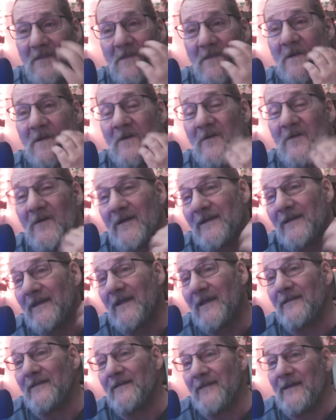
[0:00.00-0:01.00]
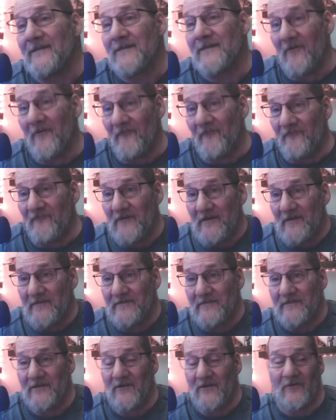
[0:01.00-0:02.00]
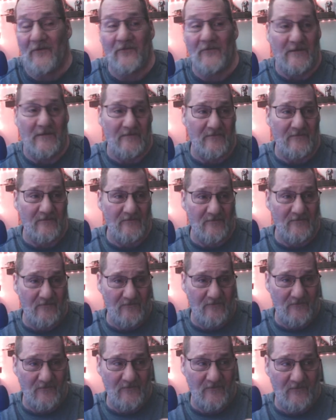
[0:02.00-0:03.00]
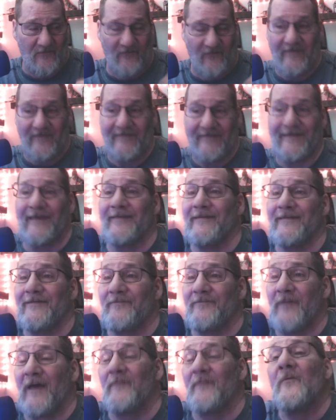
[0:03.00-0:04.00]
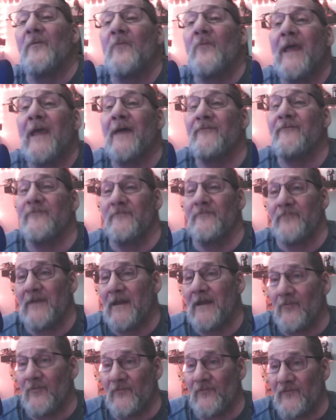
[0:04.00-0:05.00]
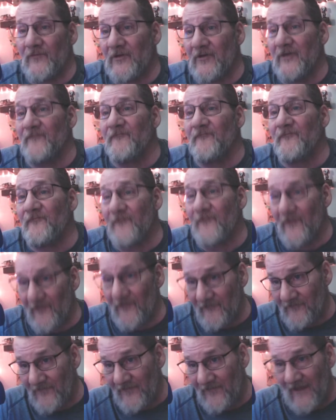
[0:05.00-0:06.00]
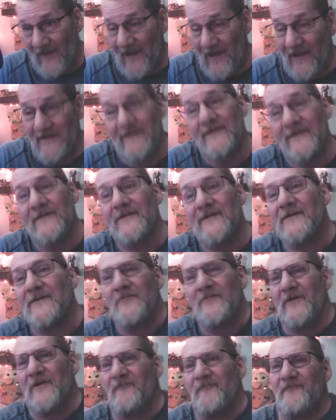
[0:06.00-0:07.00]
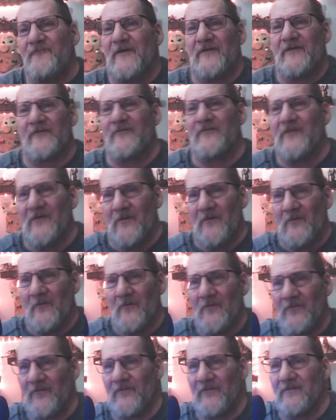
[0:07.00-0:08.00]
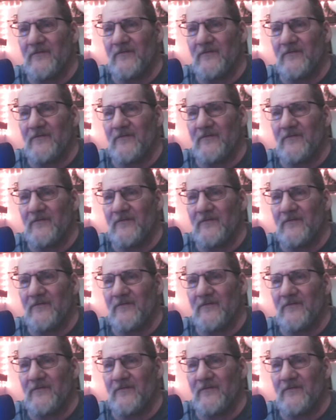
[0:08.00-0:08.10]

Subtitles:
And they tell Fisk, she says he's back, but we haven't been able to confirm that. But Fisk knows.